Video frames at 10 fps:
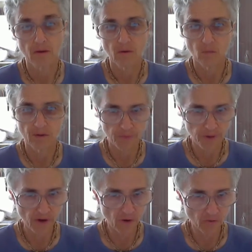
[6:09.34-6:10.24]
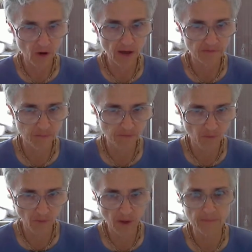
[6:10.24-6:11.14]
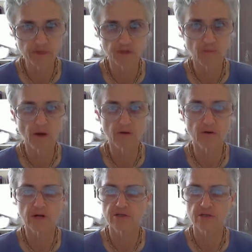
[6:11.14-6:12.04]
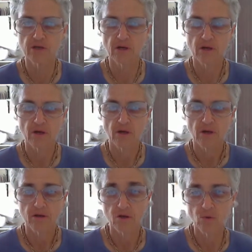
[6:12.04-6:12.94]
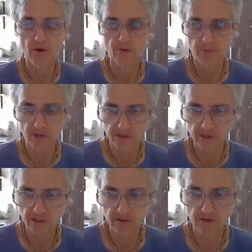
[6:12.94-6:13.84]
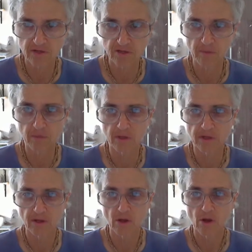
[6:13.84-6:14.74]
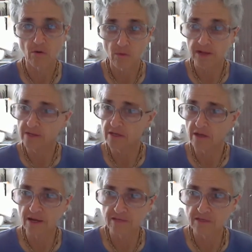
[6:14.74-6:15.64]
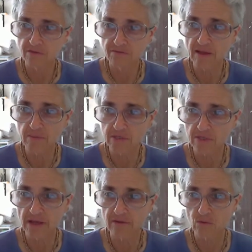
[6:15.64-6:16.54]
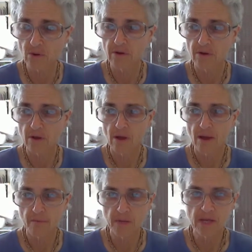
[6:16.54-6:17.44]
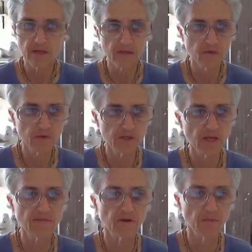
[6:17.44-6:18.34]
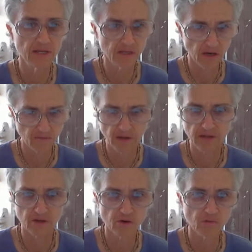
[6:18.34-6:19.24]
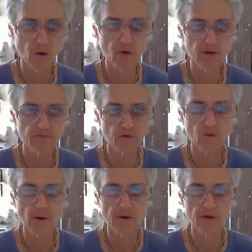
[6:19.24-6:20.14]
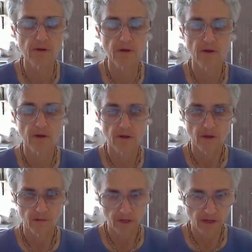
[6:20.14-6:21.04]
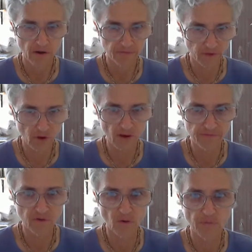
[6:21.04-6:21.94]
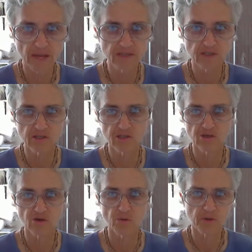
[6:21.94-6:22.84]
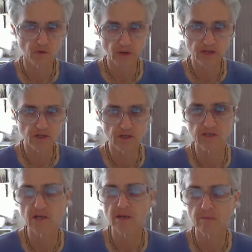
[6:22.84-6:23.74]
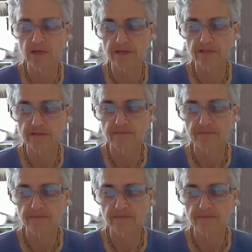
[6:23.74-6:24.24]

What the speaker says: When the pair arrived before Babaji Maharaj, two other persons in the assembly, recognizing the famous landlord, immediately received him as an advanced devotee of the Lord. They carefully offered their obeisances to him and arranged a sitting place.